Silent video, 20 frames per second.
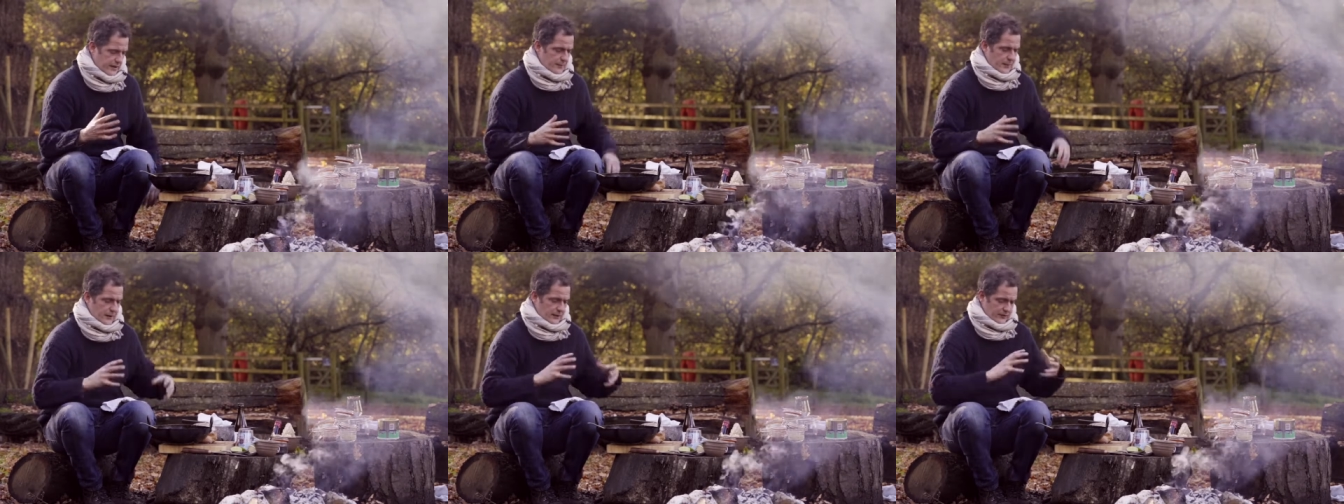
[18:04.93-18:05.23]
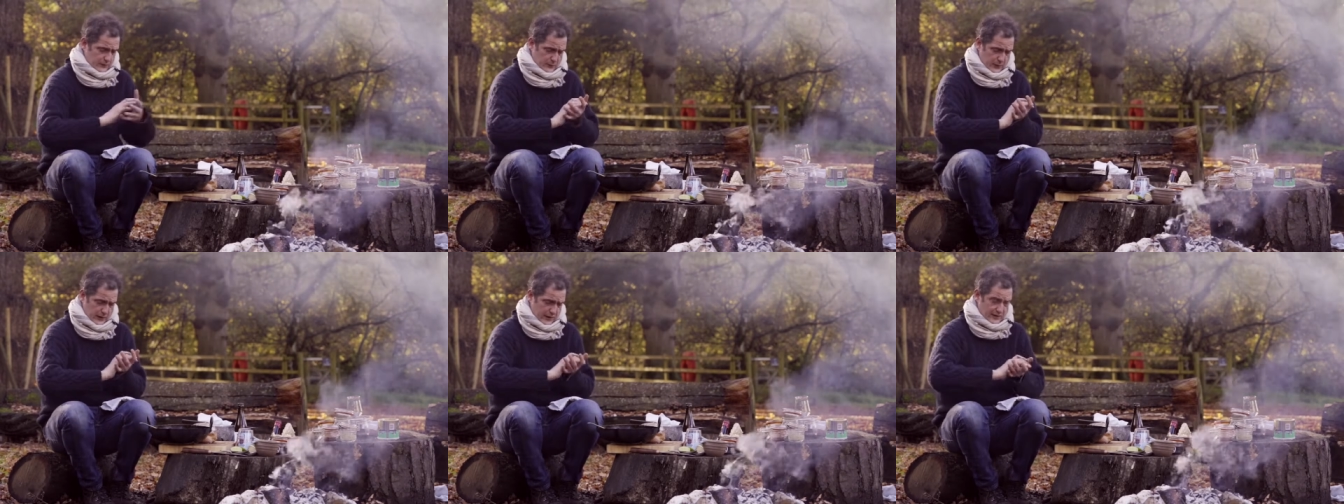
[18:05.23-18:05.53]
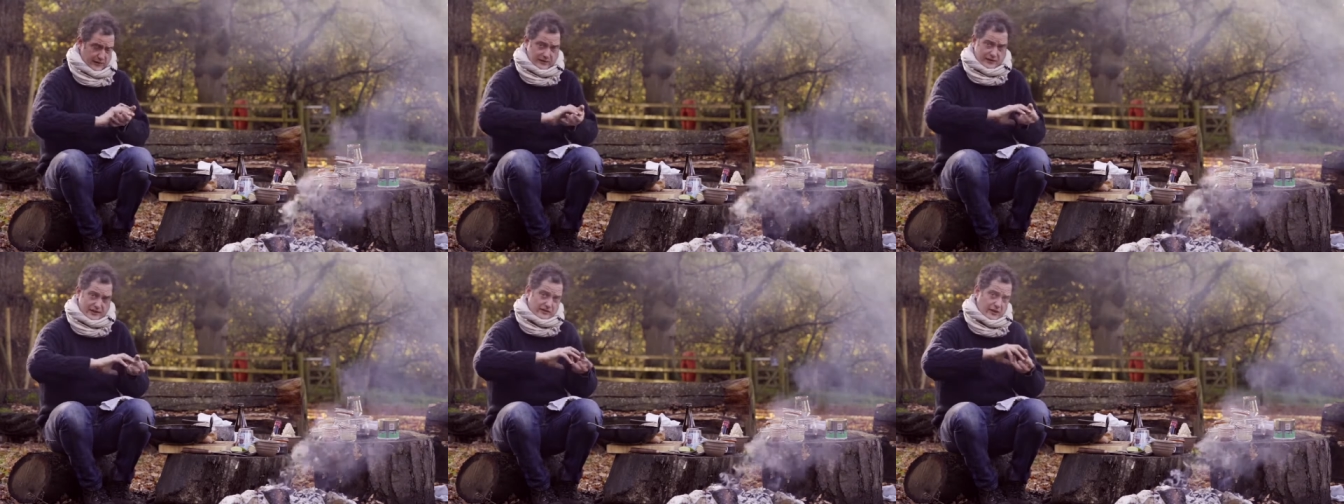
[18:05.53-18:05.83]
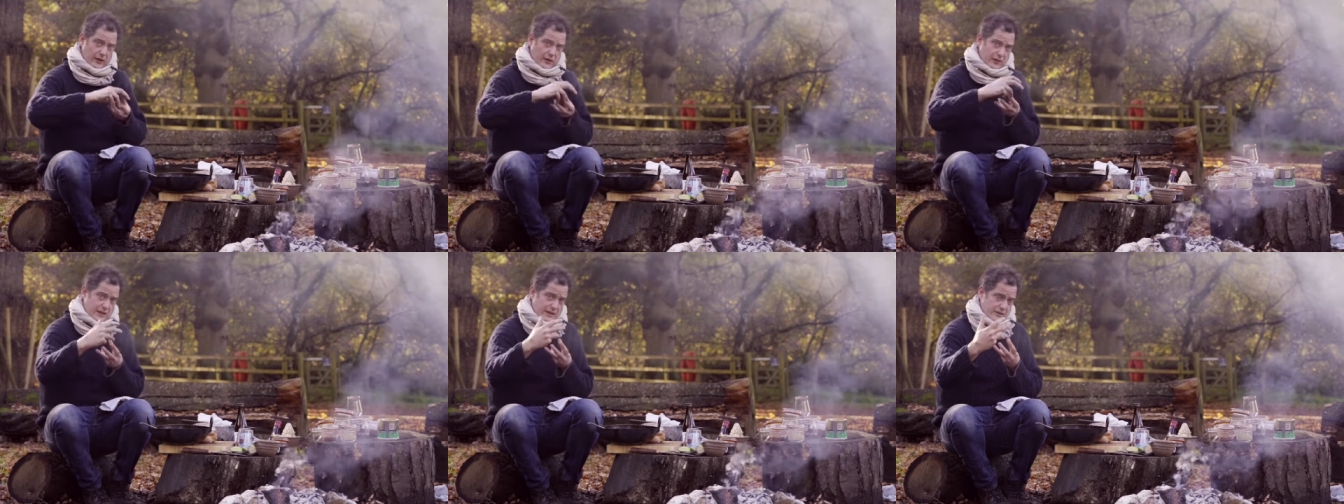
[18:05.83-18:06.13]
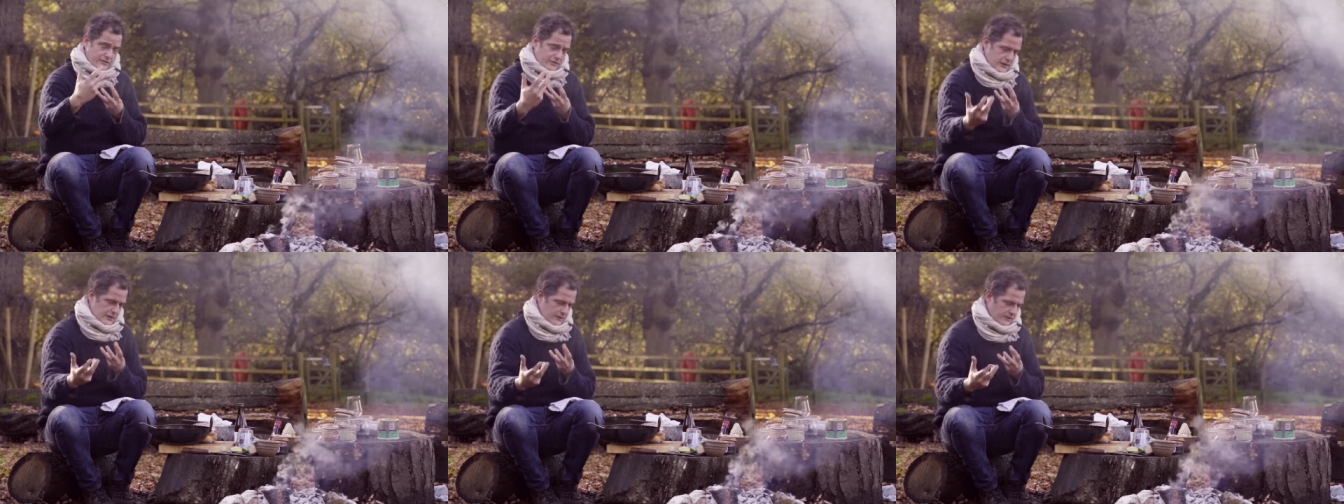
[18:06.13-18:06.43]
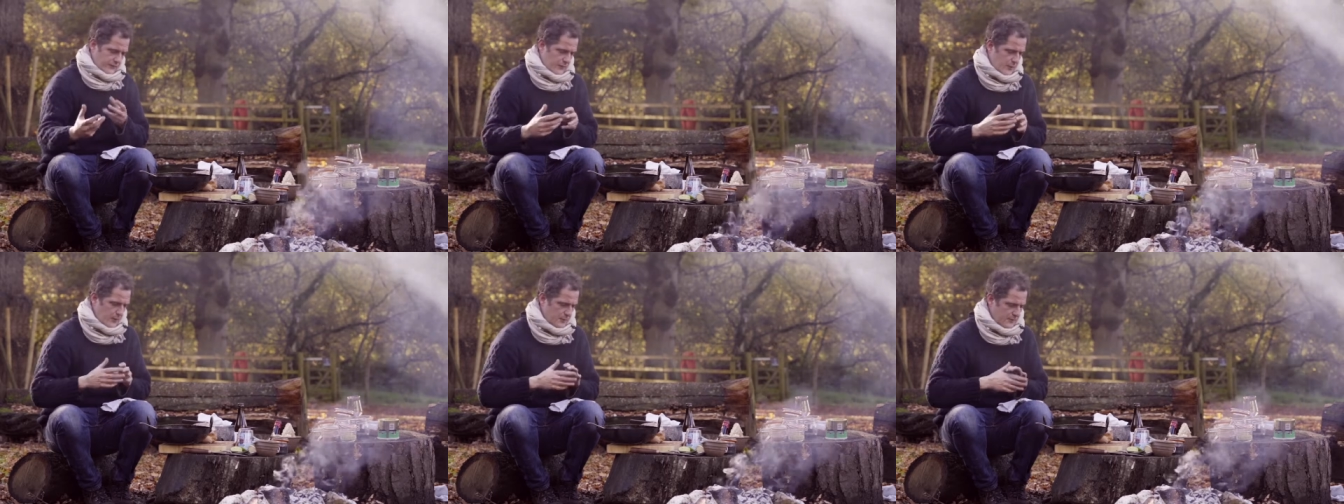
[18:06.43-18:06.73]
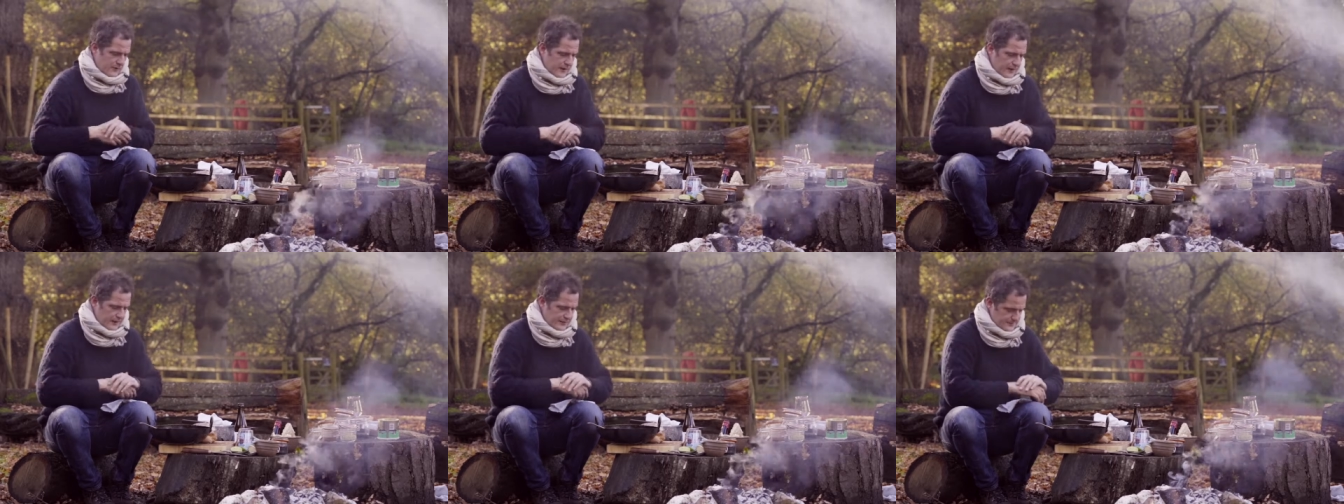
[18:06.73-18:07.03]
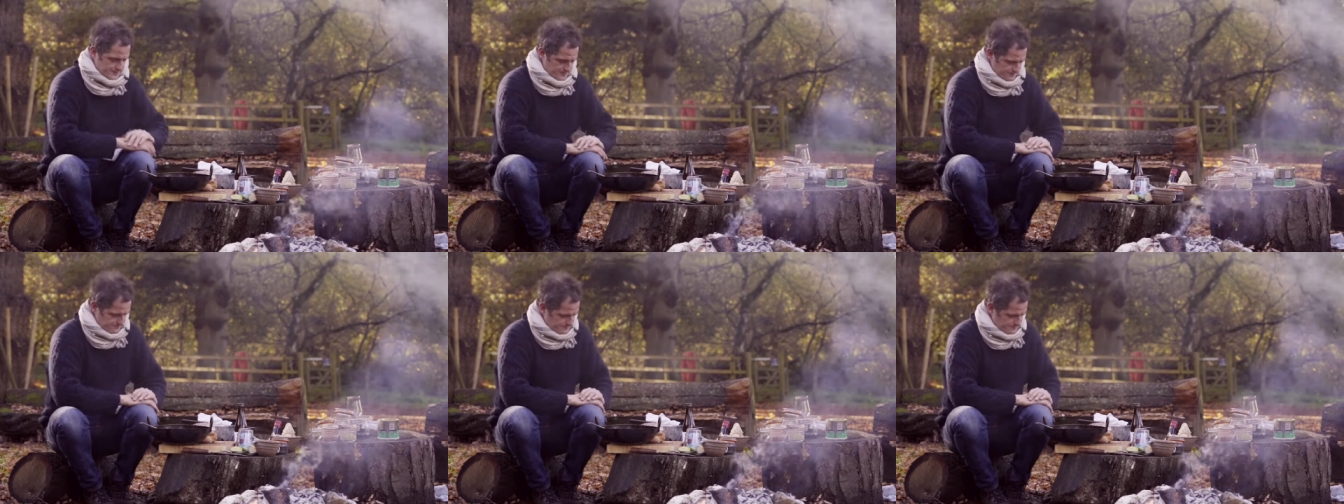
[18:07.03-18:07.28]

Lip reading: because what it does, it totally transforms things.